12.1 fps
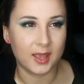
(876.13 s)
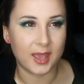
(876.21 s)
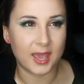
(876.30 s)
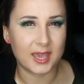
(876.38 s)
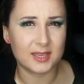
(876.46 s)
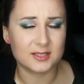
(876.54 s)

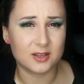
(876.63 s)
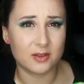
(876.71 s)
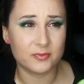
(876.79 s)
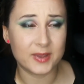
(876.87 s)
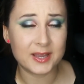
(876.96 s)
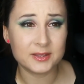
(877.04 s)
And I
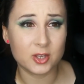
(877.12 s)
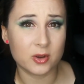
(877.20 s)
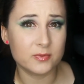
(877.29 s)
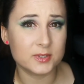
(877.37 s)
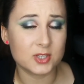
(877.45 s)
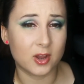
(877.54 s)
found that
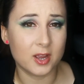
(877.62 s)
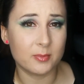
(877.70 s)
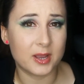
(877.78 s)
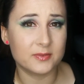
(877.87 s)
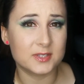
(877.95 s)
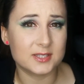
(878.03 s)
over time,
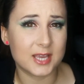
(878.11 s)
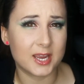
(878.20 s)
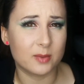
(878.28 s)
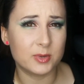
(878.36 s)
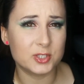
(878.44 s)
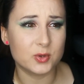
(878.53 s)
I have to say,
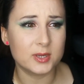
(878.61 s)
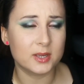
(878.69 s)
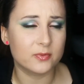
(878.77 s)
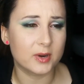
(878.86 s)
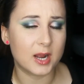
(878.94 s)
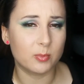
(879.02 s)
I've been doing
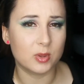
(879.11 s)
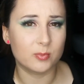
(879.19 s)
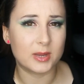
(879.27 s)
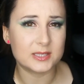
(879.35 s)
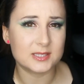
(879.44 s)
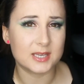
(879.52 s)
it for a couple of
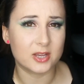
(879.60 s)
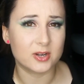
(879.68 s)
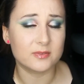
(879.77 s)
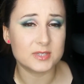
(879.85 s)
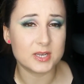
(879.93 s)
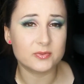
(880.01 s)
months now, and
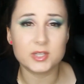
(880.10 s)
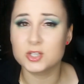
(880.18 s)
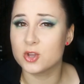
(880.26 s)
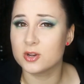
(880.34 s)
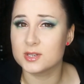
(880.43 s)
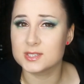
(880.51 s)
I've definitely
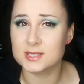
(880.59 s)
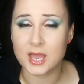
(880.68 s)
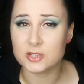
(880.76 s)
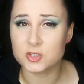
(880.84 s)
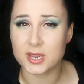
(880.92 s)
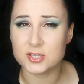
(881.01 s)
noticed
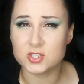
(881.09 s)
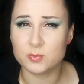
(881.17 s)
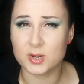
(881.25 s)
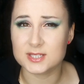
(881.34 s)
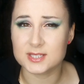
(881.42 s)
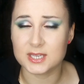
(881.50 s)
a change in
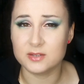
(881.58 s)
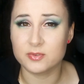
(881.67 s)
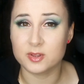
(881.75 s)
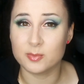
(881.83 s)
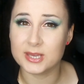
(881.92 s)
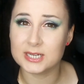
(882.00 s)
my skin
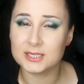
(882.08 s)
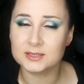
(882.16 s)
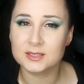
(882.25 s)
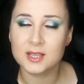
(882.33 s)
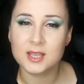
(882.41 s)
for the better.